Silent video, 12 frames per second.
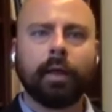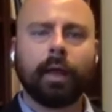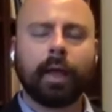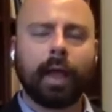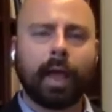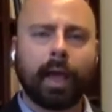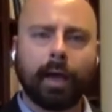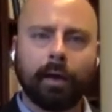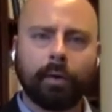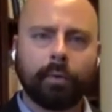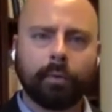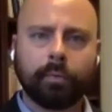
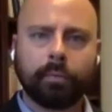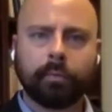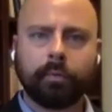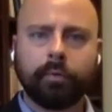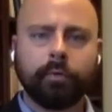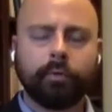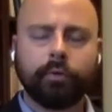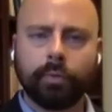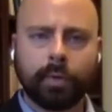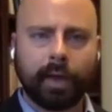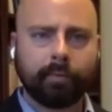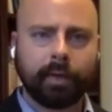How do you
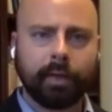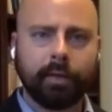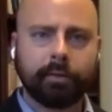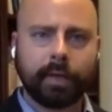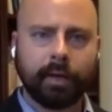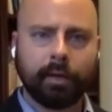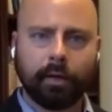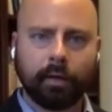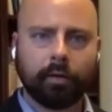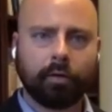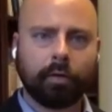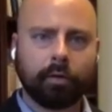have any data at
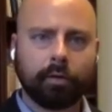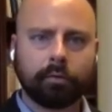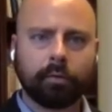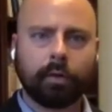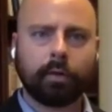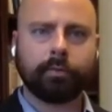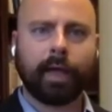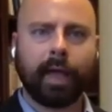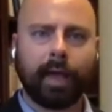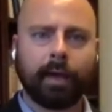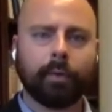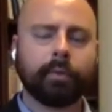all of
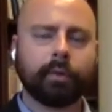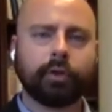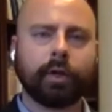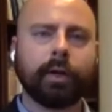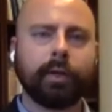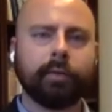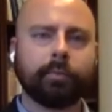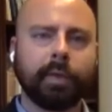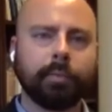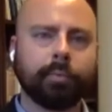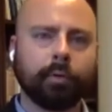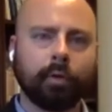how the Chinese
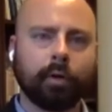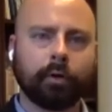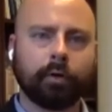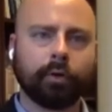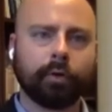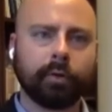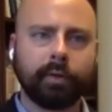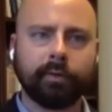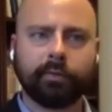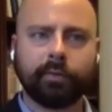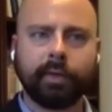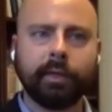people are currently
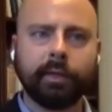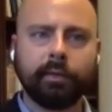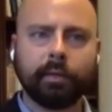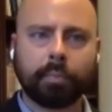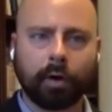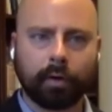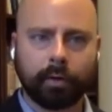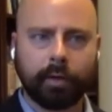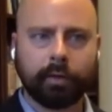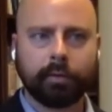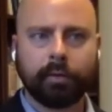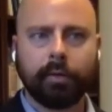seeing the party?
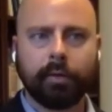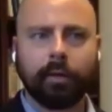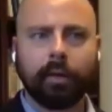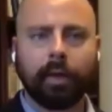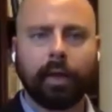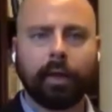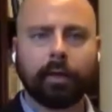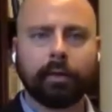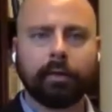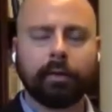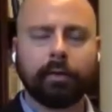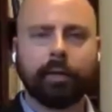
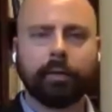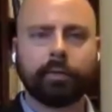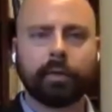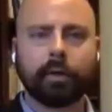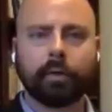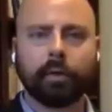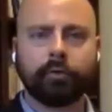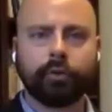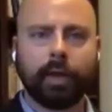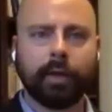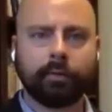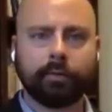And is there a
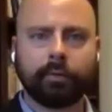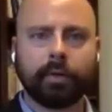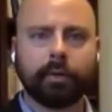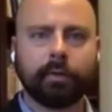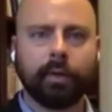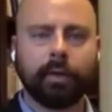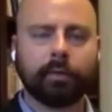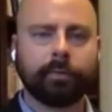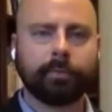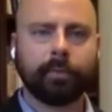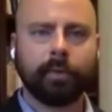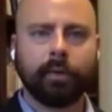chance that if
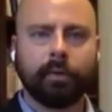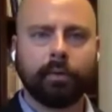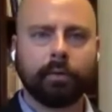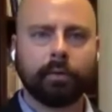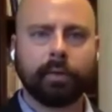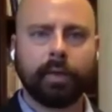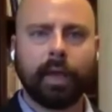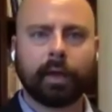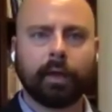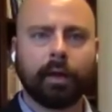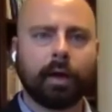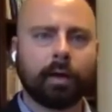the
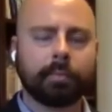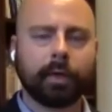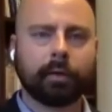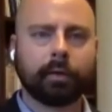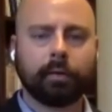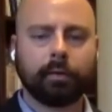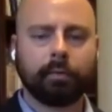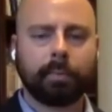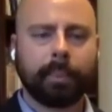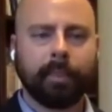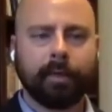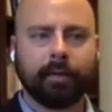economic
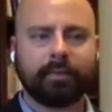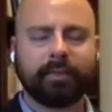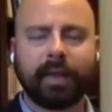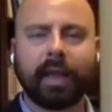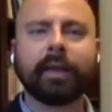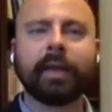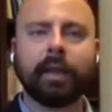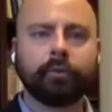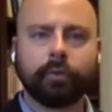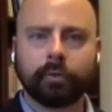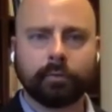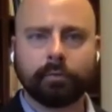
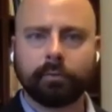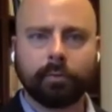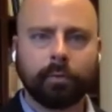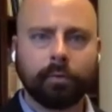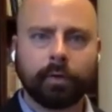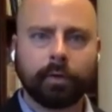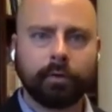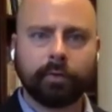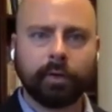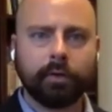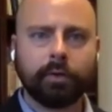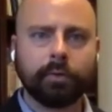stagnation
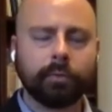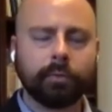continues,